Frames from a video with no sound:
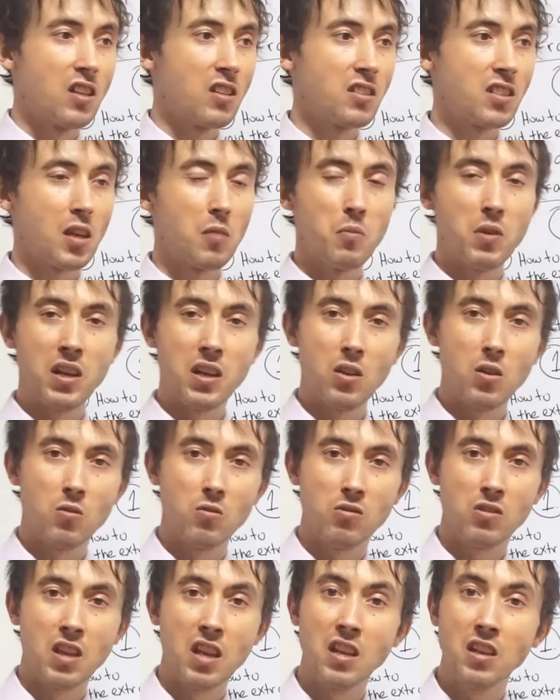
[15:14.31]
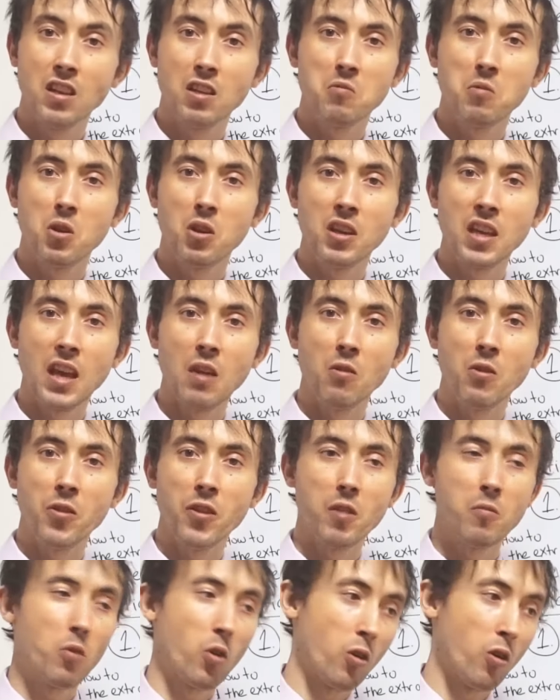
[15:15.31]
Somebody who didn't communicate with
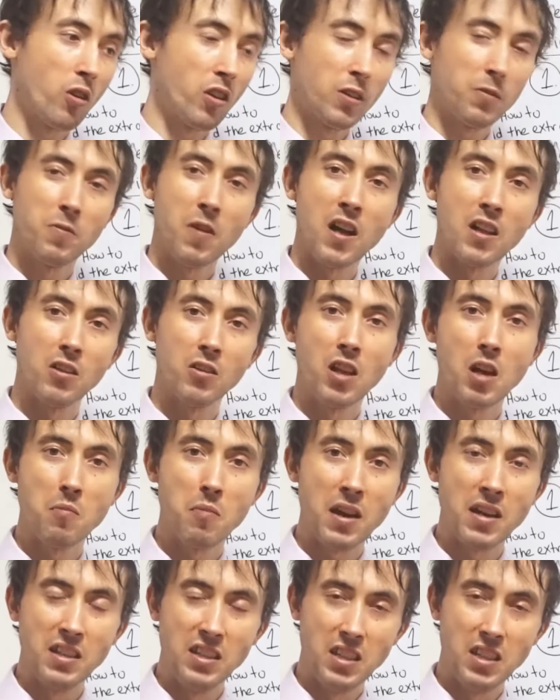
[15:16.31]
them or only followed up by